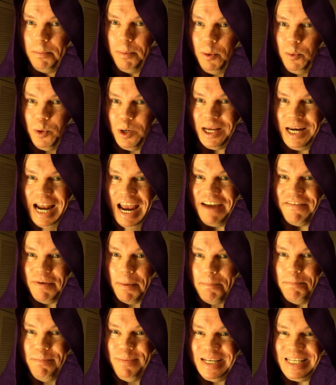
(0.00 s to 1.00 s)
but we're going to have
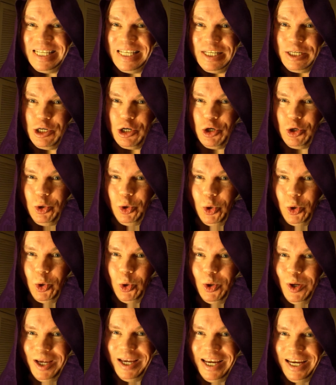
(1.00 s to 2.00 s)
a
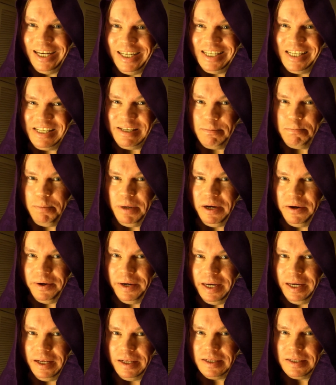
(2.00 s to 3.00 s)
mystical
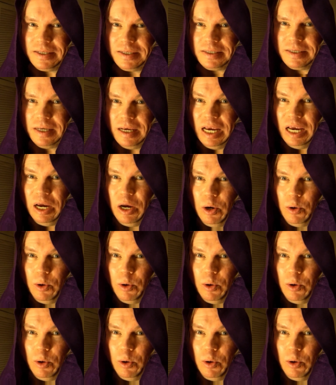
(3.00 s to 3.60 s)
experience.